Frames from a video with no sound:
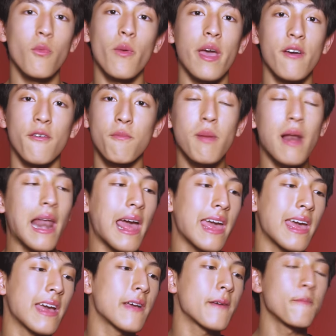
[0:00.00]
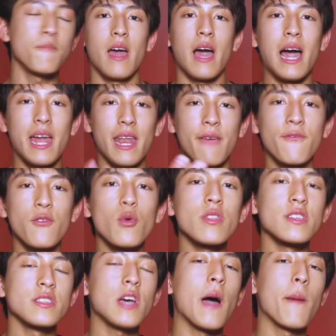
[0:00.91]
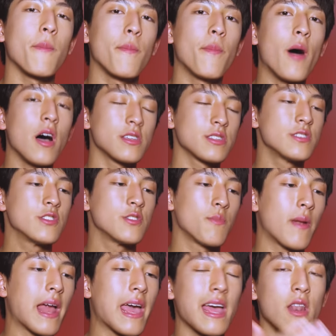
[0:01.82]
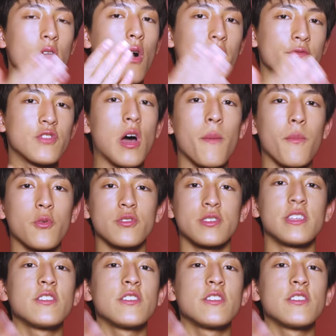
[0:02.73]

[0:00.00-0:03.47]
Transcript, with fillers: way of playing. And if you're the type of person to play a lot of doubles,